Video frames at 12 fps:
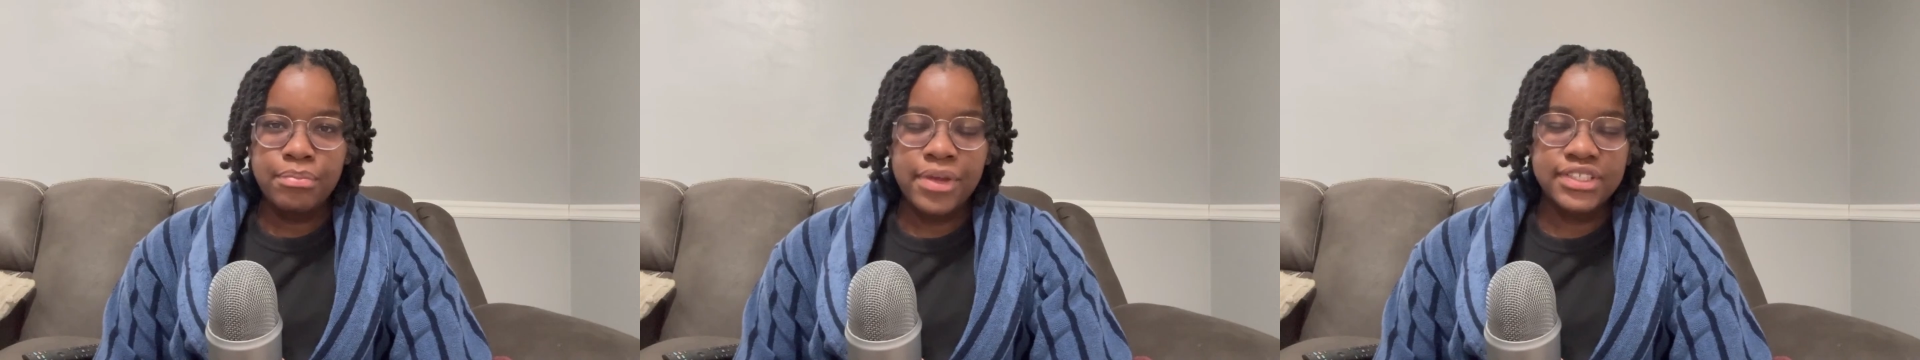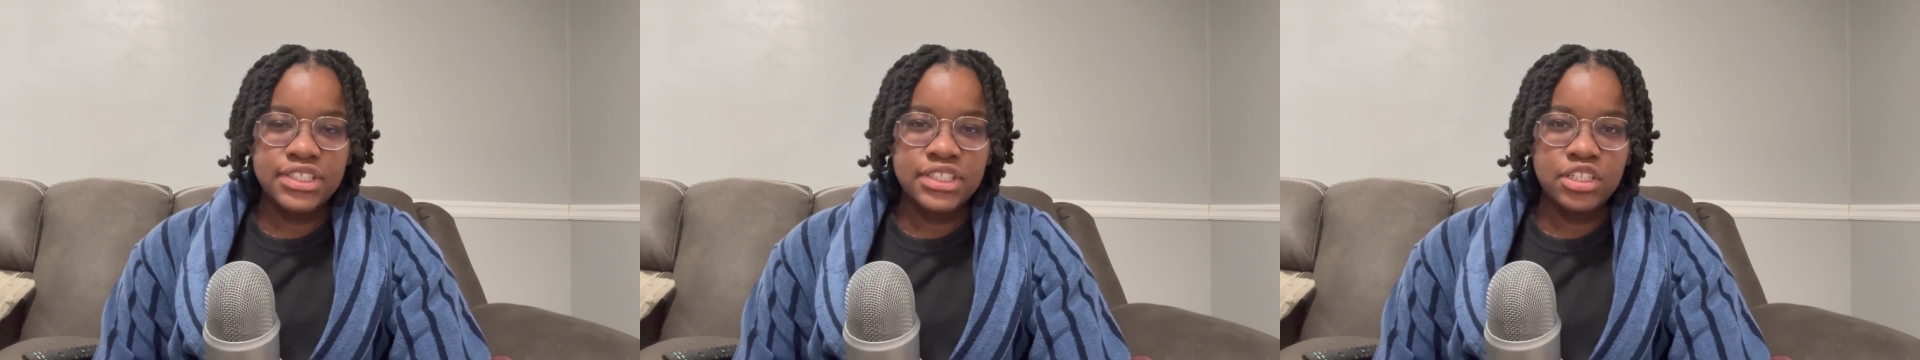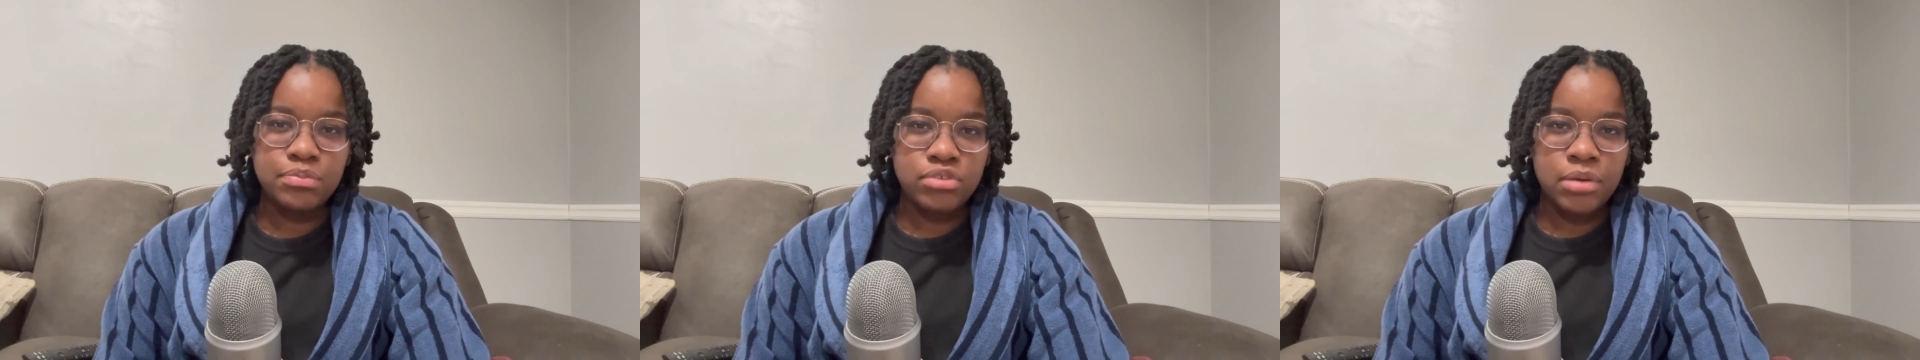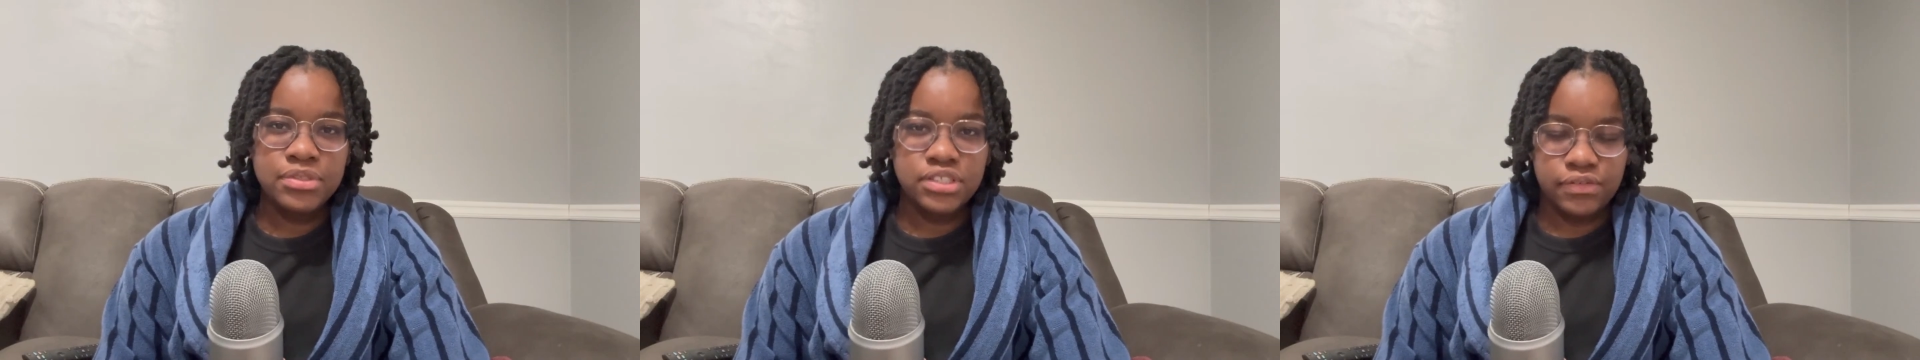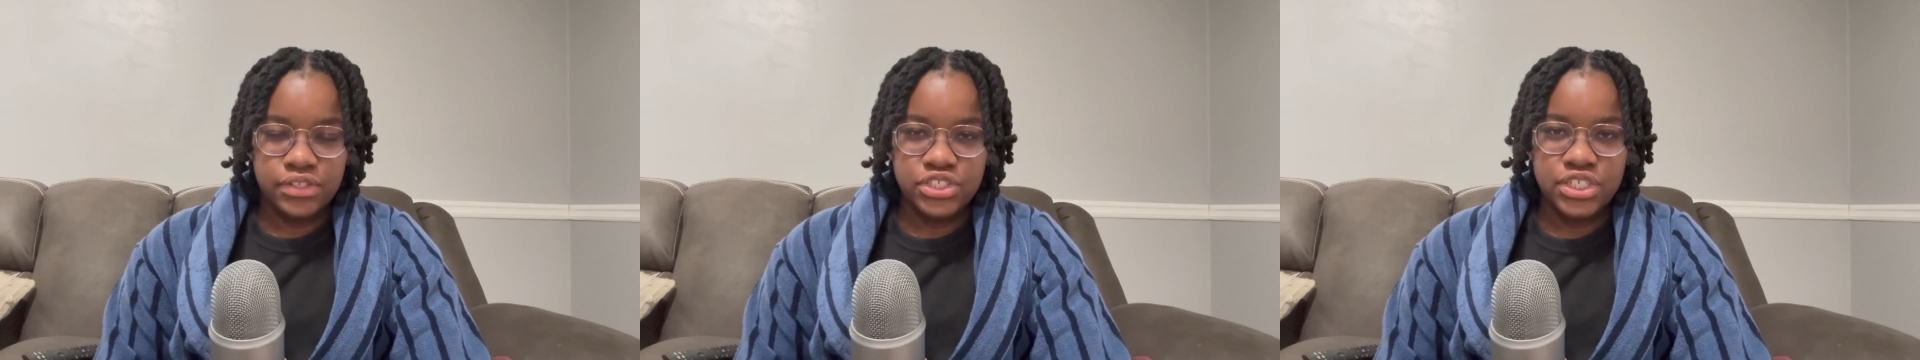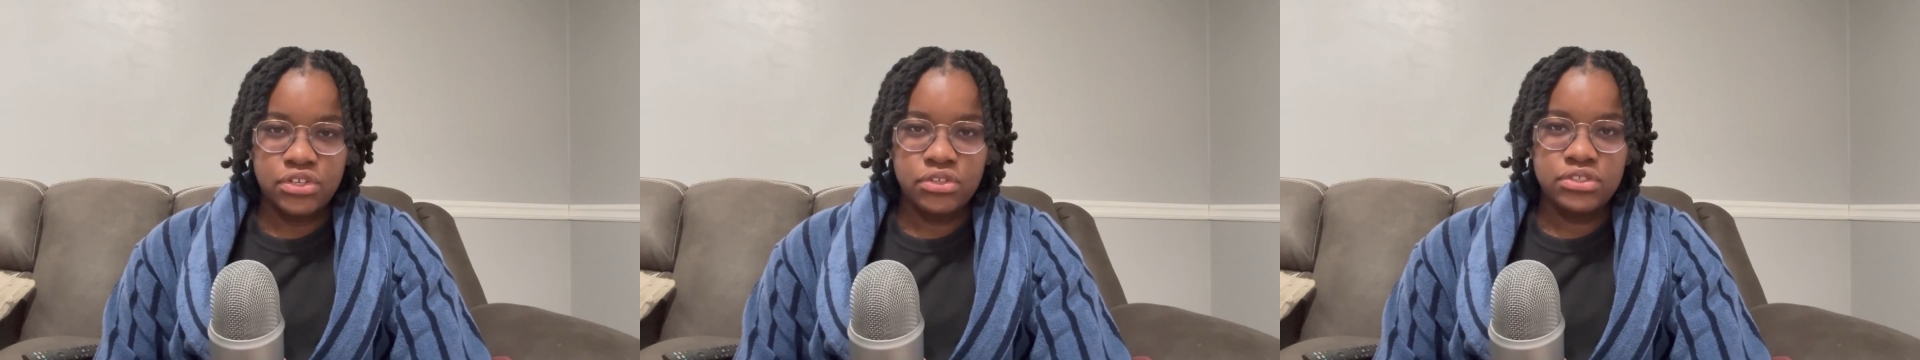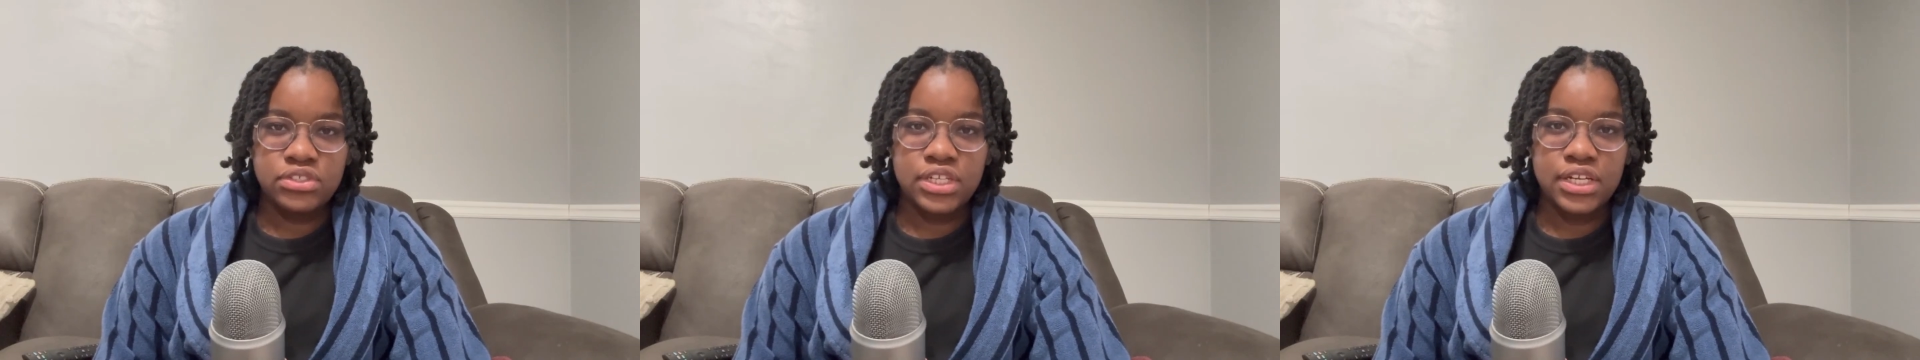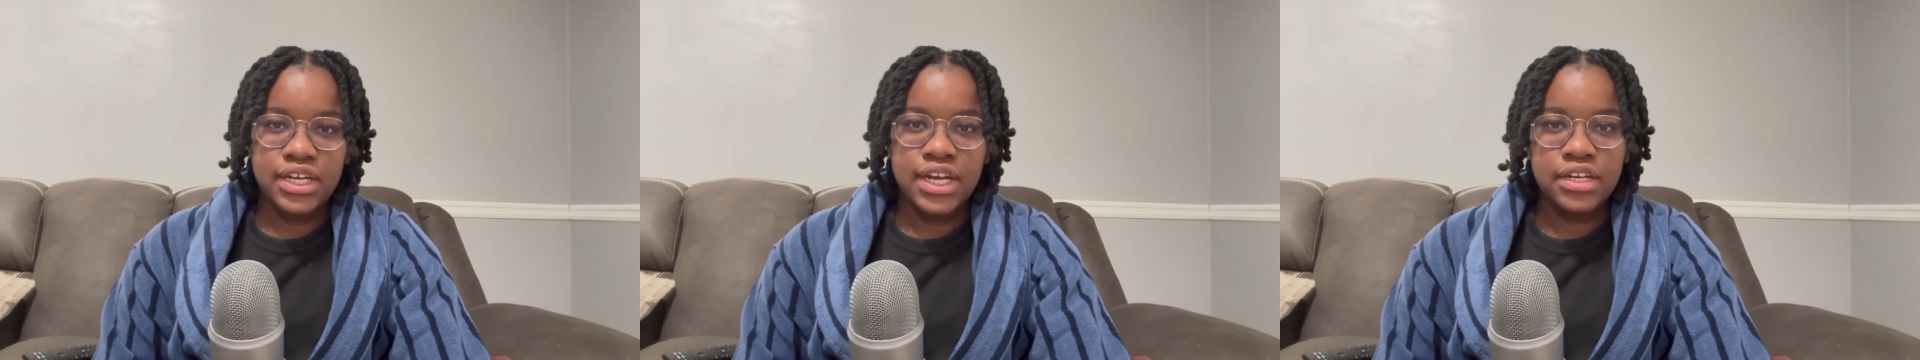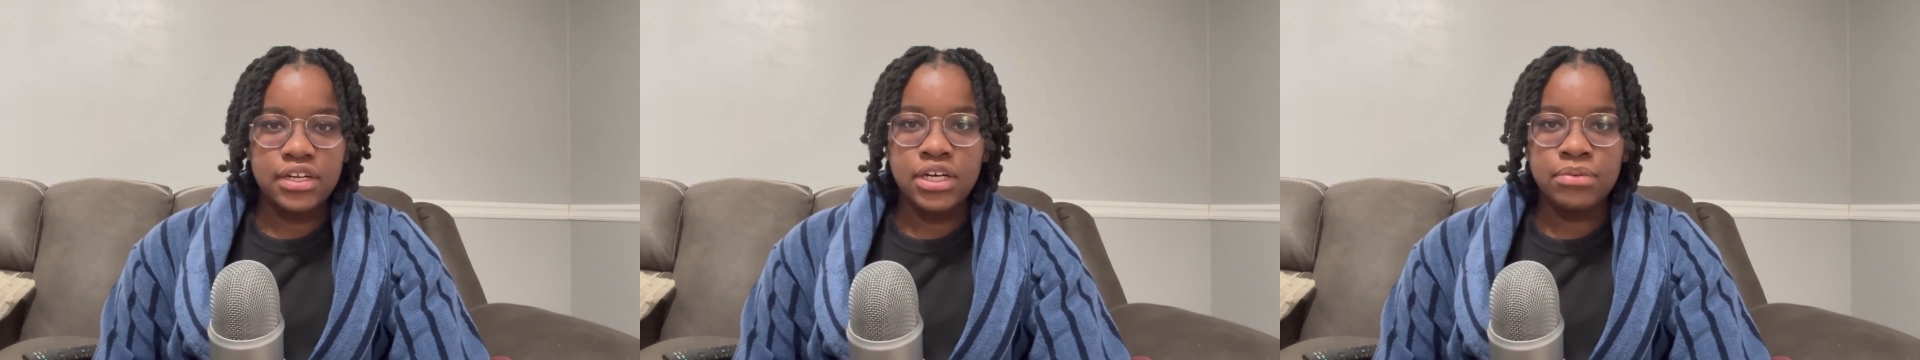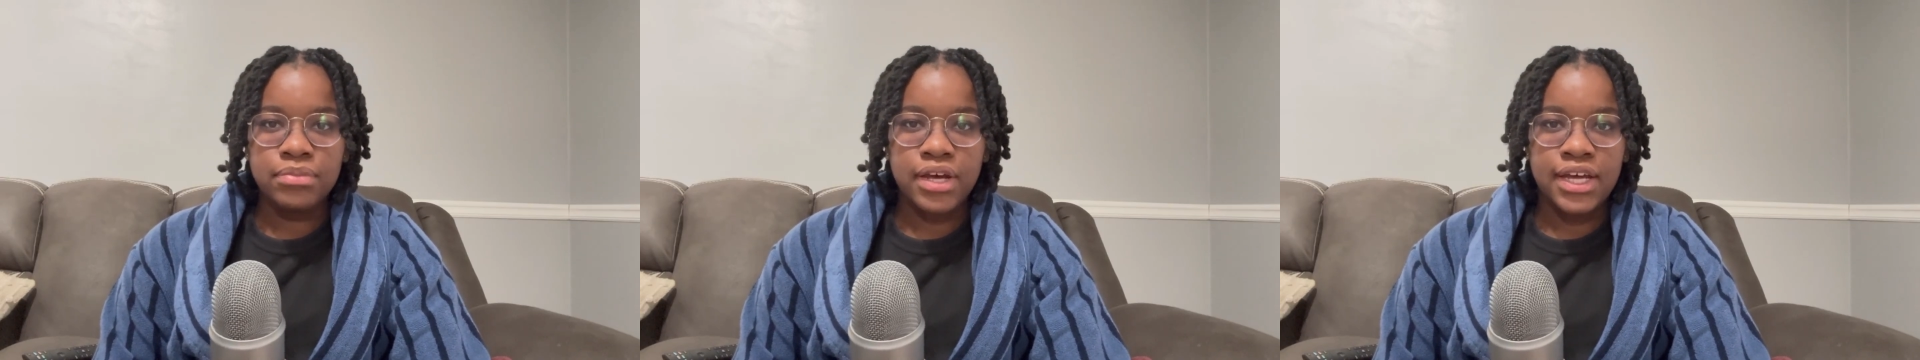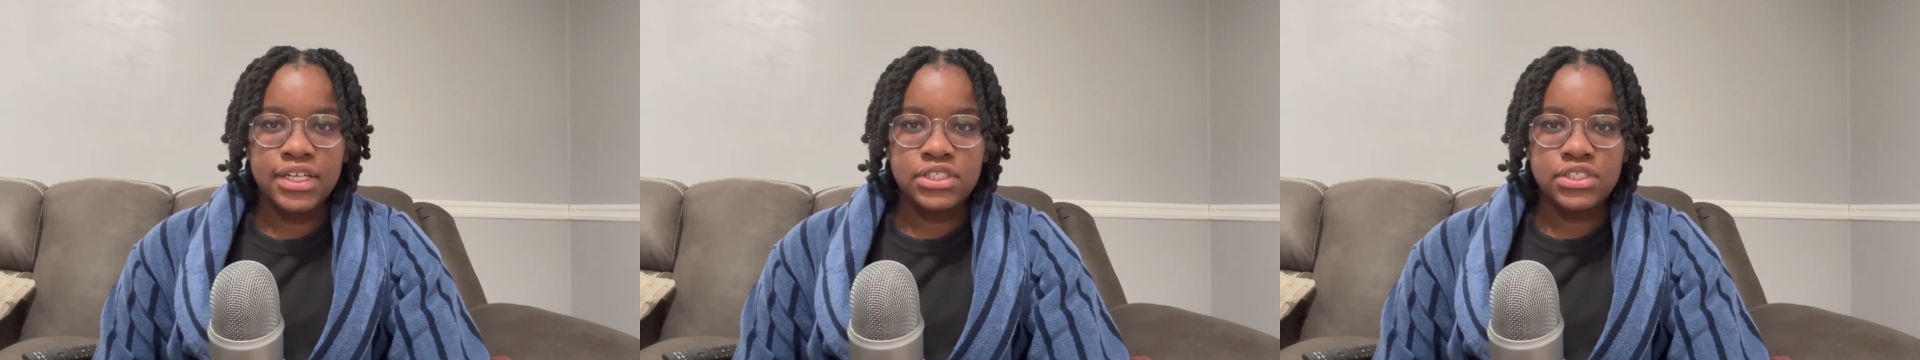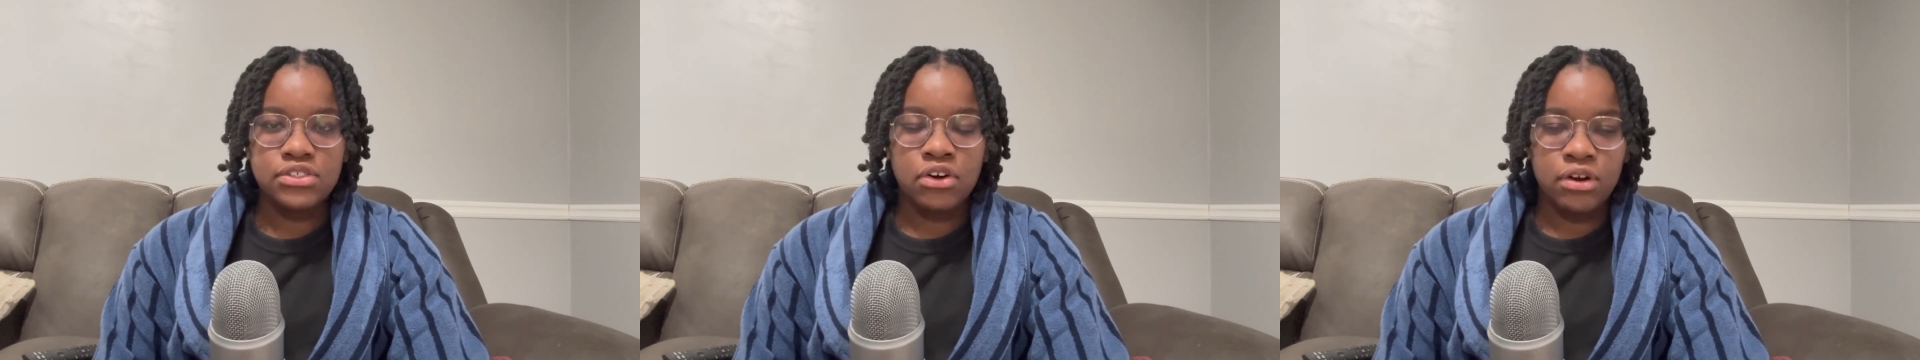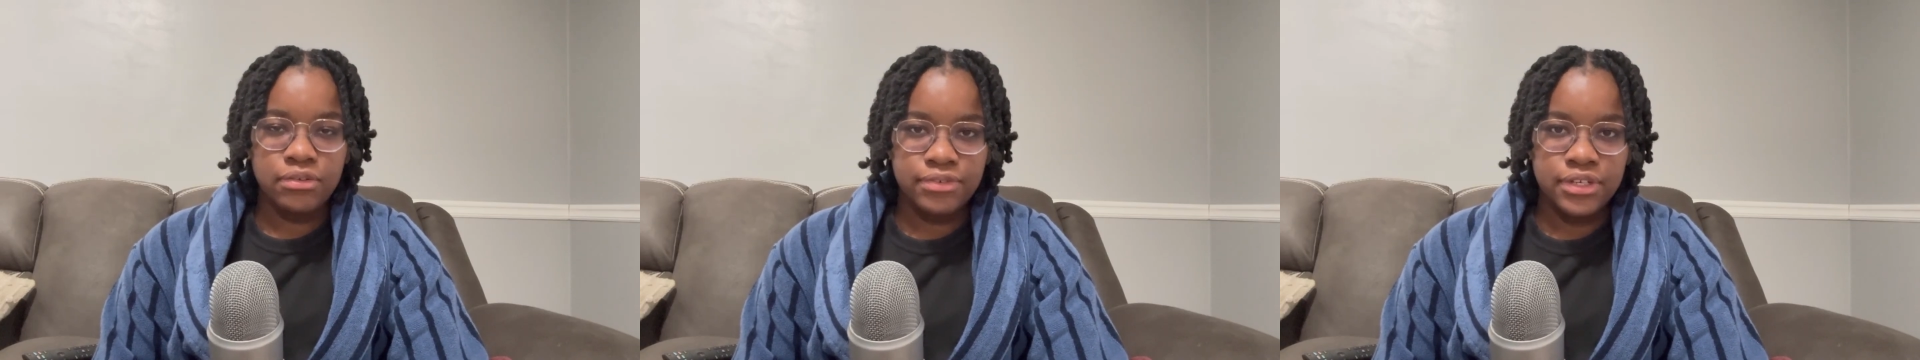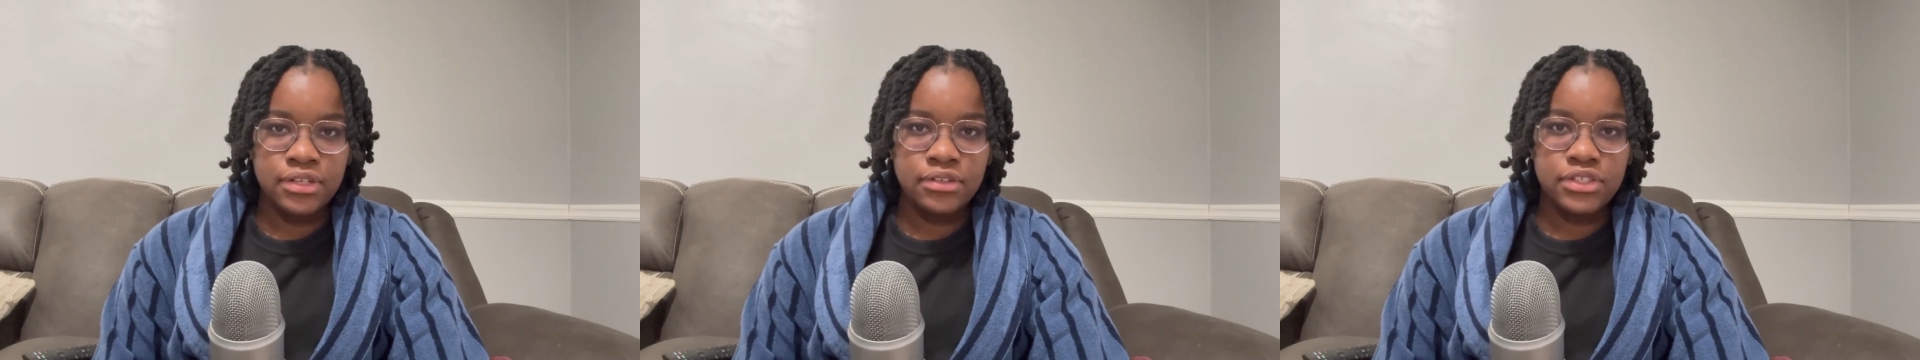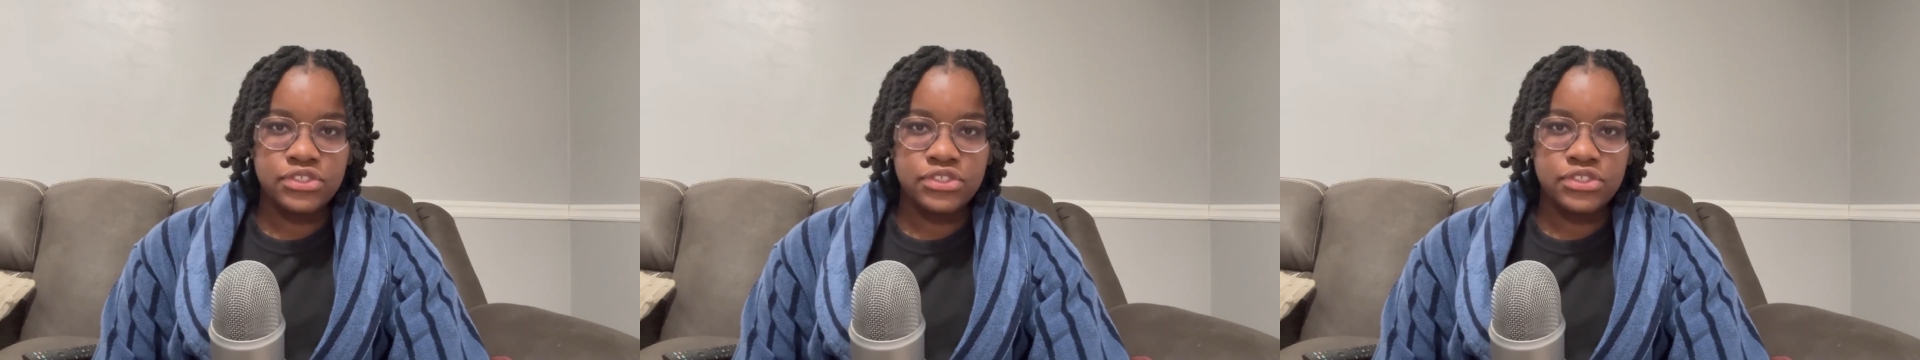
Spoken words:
Basically, the premise of the channel is that Hannah has ARFID,